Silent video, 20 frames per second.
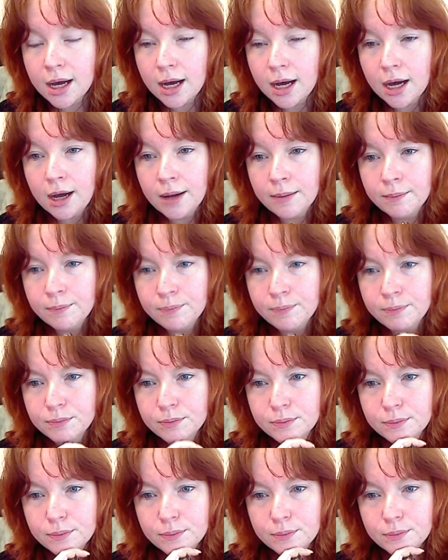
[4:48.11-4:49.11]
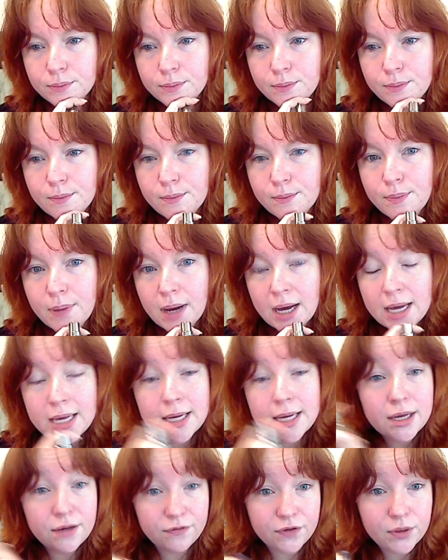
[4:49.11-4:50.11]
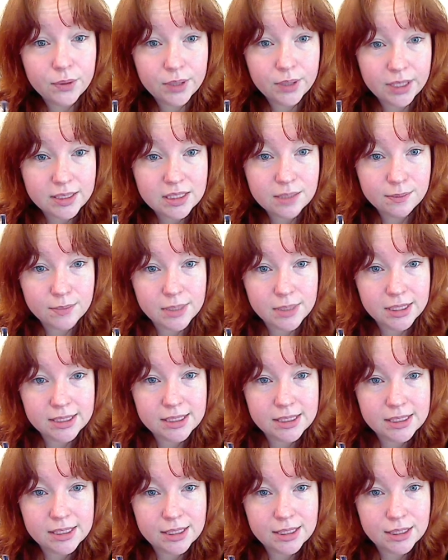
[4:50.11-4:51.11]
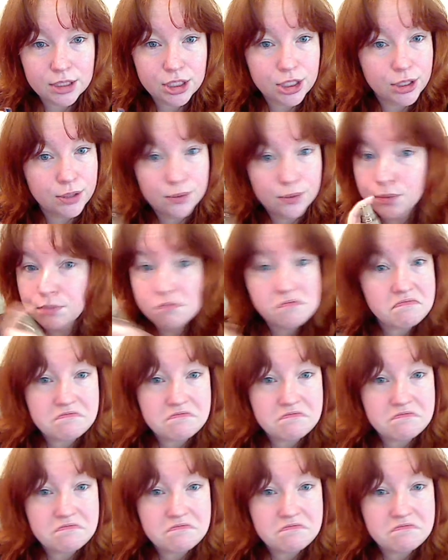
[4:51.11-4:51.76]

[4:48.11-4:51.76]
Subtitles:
But if you need to mix the two